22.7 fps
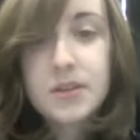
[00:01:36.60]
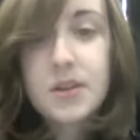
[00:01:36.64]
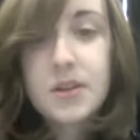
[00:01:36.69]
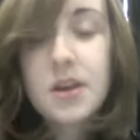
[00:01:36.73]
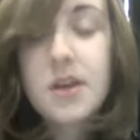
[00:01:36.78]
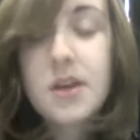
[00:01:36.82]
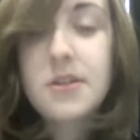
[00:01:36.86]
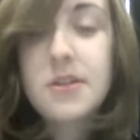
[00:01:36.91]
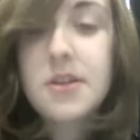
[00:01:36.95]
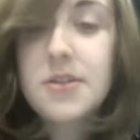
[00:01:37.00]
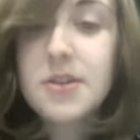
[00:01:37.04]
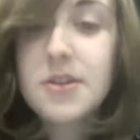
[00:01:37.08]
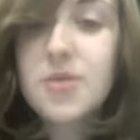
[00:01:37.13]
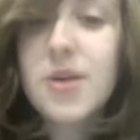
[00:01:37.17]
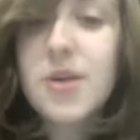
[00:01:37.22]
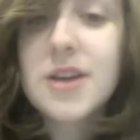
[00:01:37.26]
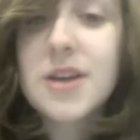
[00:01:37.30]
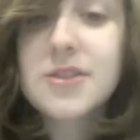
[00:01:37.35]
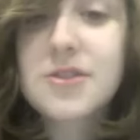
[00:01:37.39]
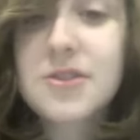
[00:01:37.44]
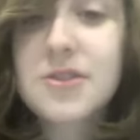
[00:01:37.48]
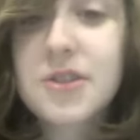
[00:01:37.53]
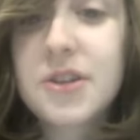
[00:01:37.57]
Another
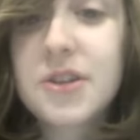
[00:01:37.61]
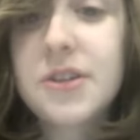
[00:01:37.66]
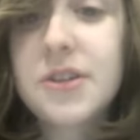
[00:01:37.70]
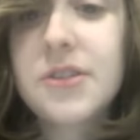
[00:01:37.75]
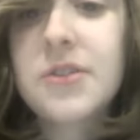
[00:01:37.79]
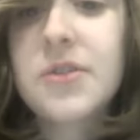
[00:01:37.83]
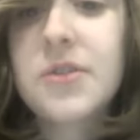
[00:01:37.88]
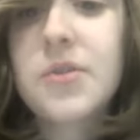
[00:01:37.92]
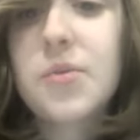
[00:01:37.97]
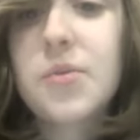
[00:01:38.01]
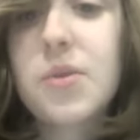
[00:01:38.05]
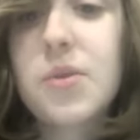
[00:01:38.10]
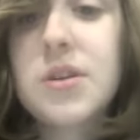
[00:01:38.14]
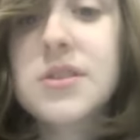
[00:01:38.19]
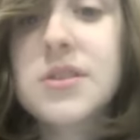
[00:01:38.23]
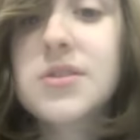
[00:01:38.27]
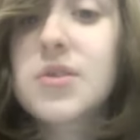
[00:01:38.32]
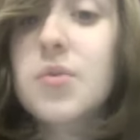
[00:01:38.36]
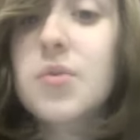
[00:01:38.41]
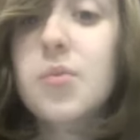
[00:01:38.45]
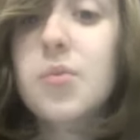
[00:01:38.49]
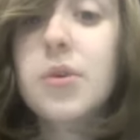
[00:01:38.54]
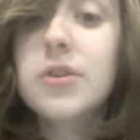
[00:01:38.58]
question
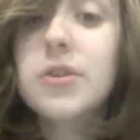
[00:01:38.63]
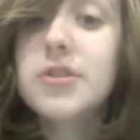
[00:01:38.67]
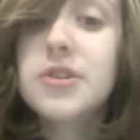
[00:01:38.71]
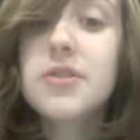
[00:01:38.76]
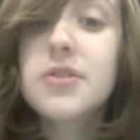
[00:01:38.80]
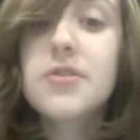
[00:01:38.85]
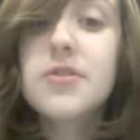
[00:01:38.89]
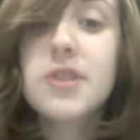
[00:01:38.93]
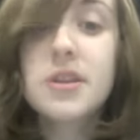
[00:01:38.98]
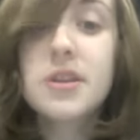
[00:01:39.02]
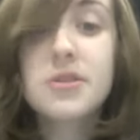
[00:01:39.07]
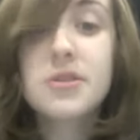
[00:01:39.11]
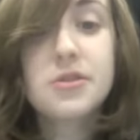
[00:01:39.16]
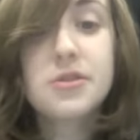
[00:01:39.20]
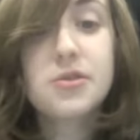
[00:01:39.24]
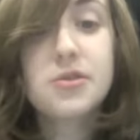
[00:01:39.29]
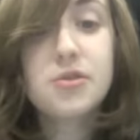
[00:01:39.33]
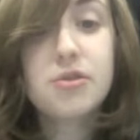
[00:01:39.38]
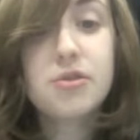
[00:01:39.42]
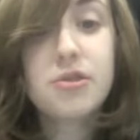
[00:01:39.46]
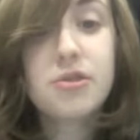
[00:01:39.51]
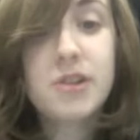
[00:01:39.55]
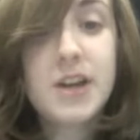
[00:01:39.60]
was, what do you think the
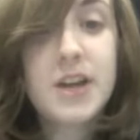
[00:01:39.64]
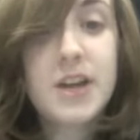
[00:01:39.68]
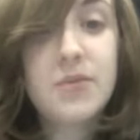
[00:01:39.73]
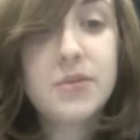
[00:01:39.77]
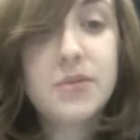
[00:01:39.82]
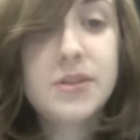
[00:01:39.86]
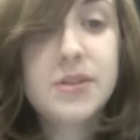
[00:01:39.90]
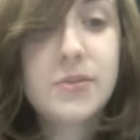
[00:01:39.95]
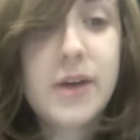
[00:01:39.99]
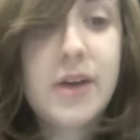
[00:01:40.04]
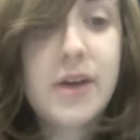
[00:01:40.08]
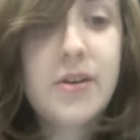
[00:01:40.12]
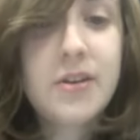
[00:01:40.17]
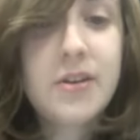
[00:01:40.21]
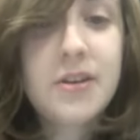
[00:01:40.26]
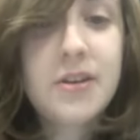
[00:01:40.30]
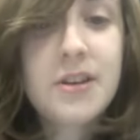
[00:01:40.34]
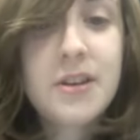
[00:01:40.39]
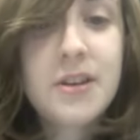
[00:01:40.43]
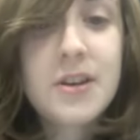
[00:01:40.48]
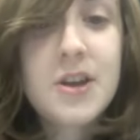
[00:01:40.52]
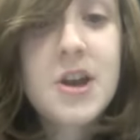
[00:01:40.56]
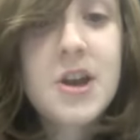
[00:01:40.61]
storyline was about?
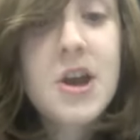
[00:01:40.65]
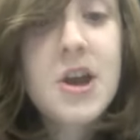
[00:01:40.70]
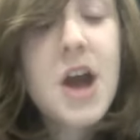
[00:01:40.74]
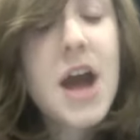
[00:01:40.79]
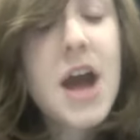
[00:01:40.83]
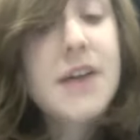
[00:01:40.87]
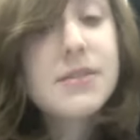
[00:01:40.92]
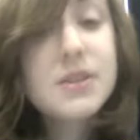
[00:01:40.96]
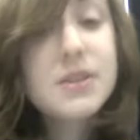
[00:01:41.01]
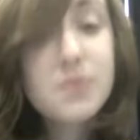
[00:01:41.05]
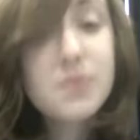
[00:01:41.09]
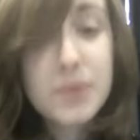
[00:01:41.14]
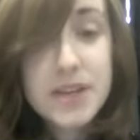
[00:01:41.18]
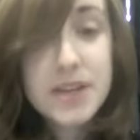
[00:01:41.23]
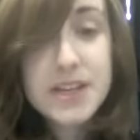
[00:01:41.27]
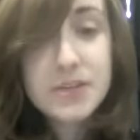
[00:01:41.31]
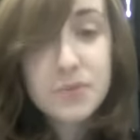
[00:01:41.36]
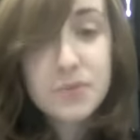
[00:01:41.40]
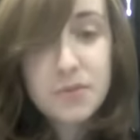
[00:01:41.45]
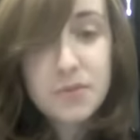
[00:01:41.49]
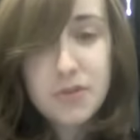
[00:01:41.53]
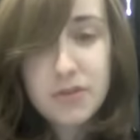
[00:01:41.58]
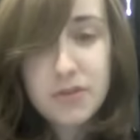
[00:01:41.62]
I was
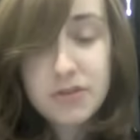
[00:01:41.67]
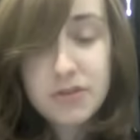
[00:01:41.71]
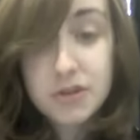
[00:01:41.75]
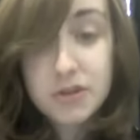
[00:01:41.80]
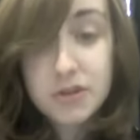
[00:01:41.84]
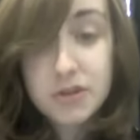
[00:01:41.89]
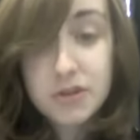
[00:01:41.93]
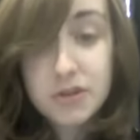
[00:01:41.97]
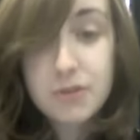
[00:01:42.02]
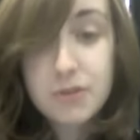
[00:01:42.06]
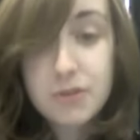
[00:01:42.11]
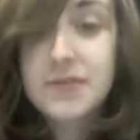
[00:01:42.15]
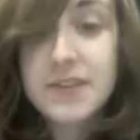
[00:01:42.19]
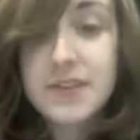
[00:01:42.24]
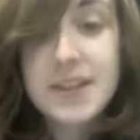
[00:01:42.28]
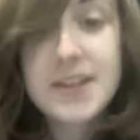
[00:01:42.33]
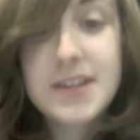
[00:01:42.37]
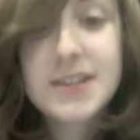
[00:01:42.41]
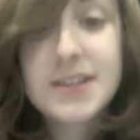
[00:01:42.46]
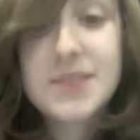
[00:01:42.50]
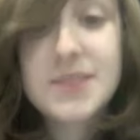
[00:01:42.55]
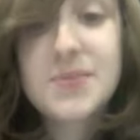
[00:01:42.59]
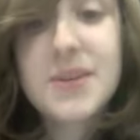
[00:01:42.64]
pleased with the results for
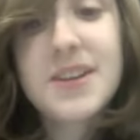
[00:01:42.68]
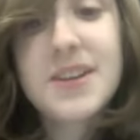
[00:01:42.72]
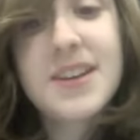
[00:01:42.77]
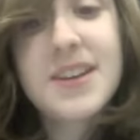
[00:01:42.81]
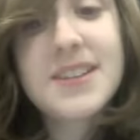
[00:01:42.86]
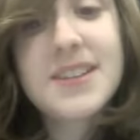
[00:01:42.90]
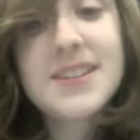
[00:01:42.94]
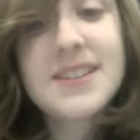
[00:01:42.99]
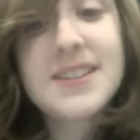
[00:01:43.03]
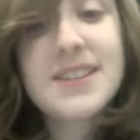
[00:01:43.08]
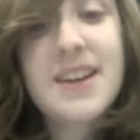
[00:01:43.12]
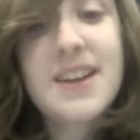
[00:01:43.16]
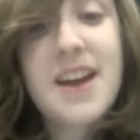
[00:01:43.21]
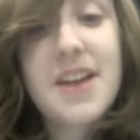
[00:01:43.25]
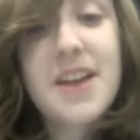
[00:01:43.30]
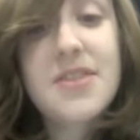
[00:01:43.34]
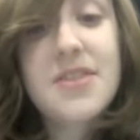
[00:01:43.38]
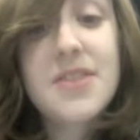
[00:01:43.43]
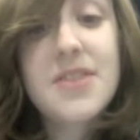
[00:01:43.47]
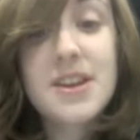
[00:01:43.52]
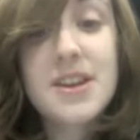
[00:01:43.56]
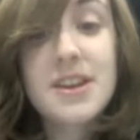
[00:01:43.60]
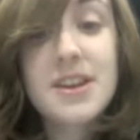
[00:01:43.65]
this because I
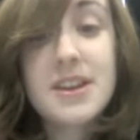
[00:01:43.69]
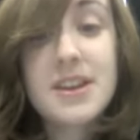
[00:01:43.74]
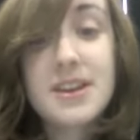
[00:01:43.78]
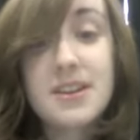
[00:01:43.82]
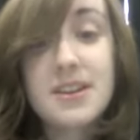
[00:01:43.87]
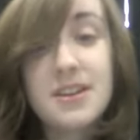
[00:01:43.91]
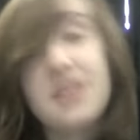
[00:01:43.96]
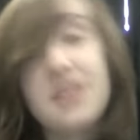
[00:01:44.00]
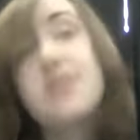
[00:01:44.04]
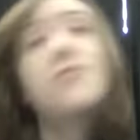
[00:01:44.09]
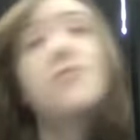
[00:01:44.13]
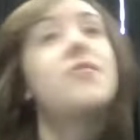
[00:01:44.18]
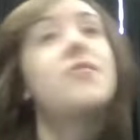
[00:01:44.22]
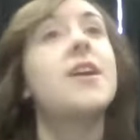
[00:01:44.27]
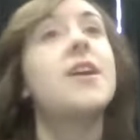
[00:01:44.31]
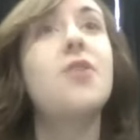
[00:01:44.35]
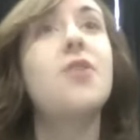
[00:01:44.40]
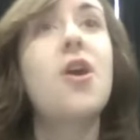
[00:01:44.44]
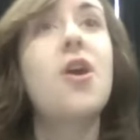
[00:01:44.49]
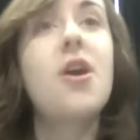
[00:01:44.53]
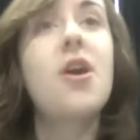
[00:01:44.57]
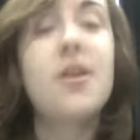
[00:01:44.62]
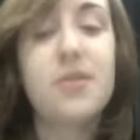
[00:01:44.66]
think they
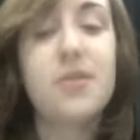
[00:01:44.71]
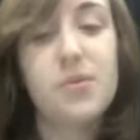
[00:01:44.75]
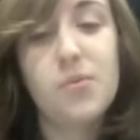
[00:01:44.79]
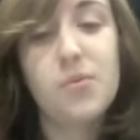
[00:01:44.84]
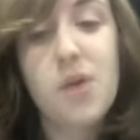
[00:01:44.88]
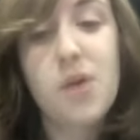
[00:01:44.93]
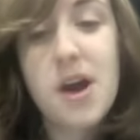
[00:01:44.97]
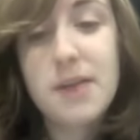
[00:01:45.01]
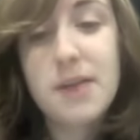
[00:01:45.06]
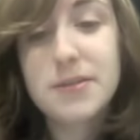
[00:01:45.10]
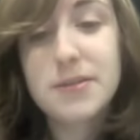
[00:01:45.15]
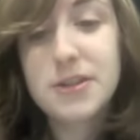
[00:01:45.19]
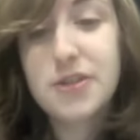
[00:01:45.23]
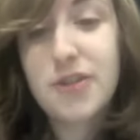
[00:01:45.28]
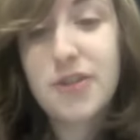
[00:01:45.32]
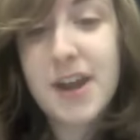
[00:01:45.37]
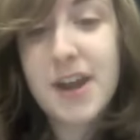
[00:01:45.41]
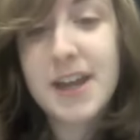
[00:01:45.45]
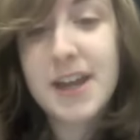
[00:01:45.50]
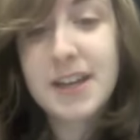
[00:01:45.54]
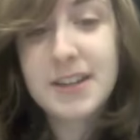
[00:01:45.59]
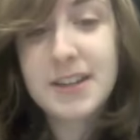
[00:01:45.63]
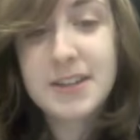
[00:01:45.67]
got what I was
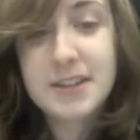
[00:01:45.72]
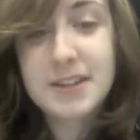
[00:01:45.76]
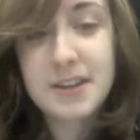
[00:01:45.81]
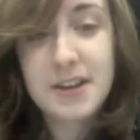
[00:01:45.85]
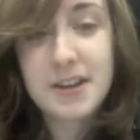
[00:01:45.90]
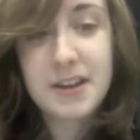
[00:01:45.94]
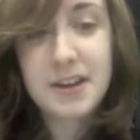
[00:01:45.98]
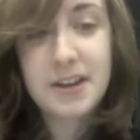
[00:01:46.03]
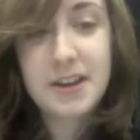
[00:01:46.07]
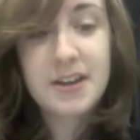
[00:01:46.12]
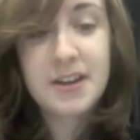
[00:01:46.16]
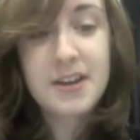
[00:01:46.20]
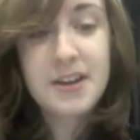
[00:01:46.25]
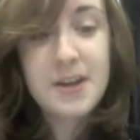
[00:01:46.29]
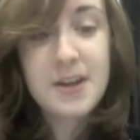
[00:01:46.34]
trying to